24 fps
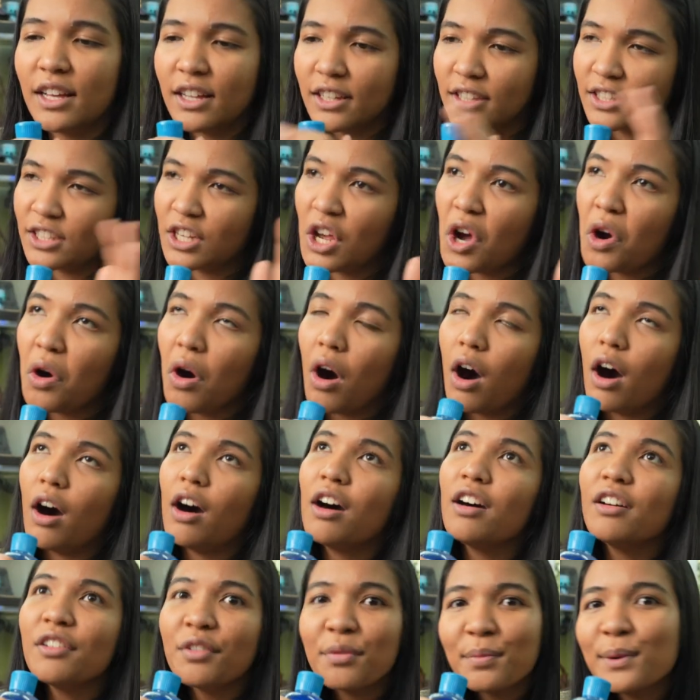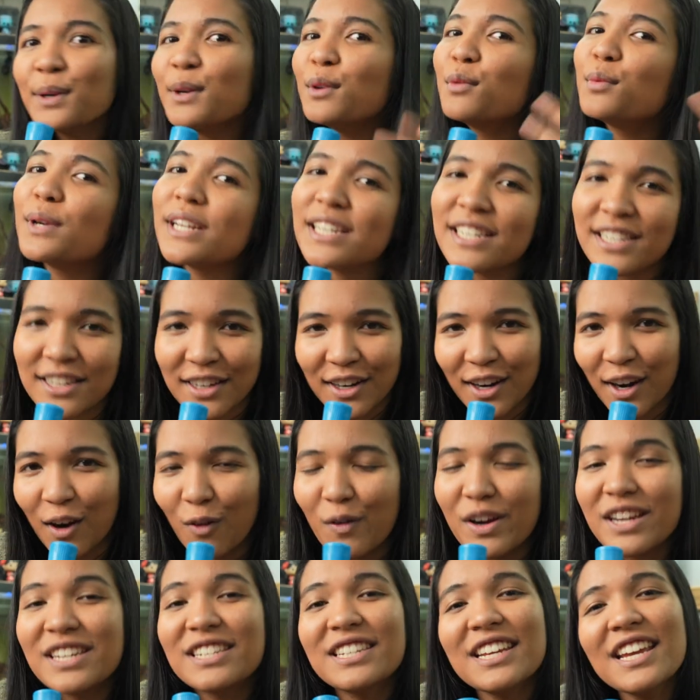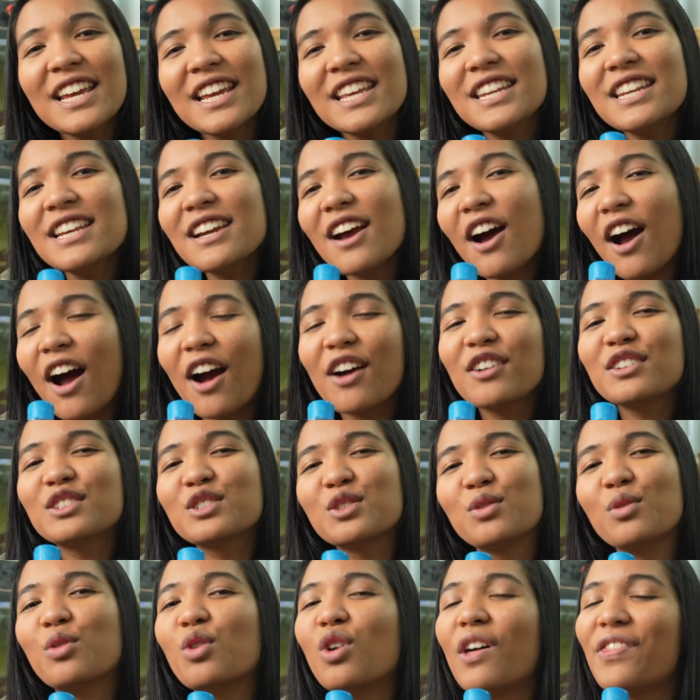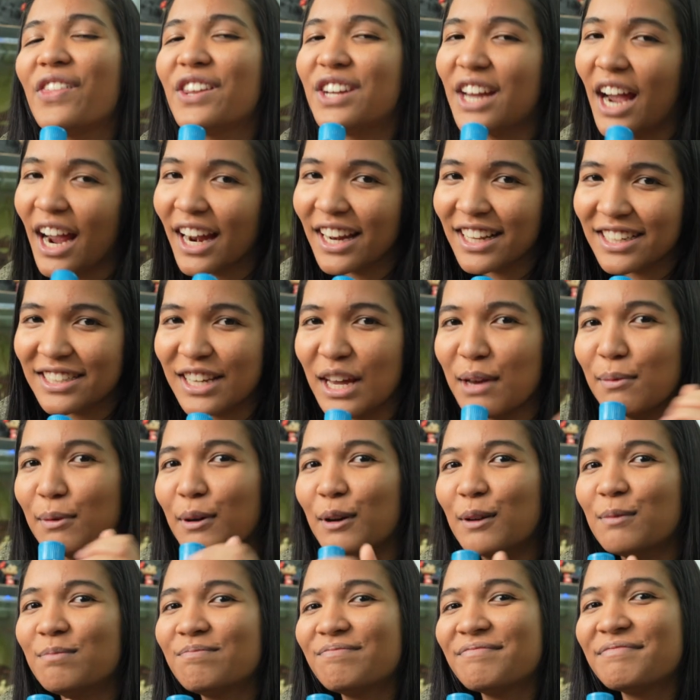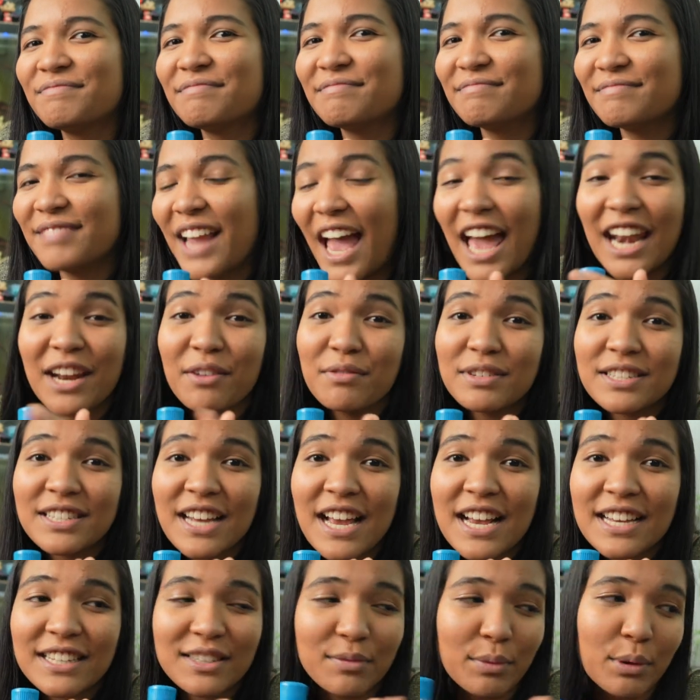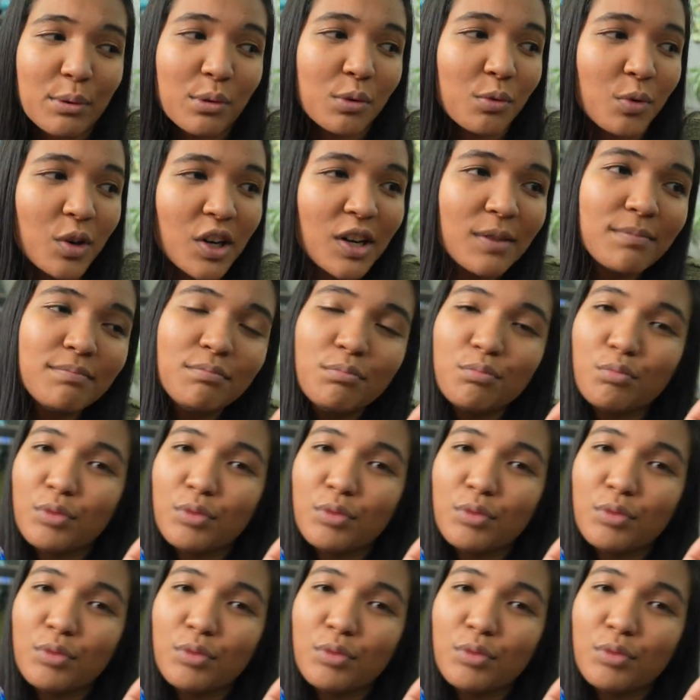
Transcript: So all through winter, we did our school at the dining table, and it was nice. We were warm.